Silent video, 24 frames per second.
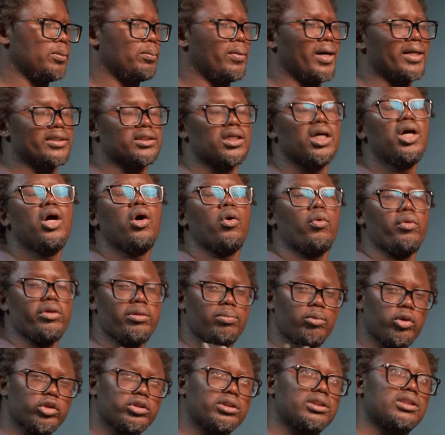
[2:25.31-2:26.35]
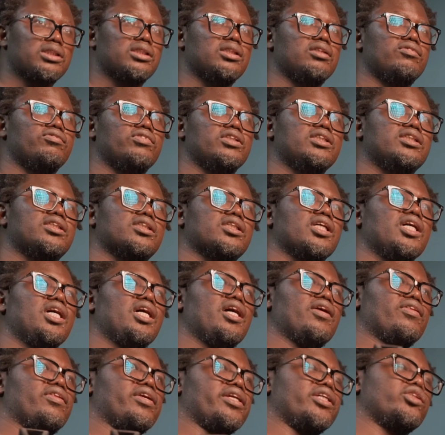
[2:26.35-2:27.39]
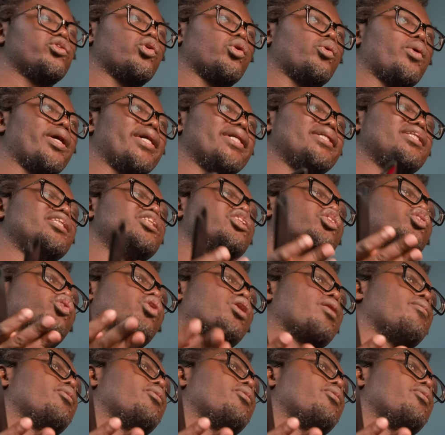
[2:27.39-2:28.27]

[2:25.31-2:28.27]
But with most TVs, the reason why I didn't talk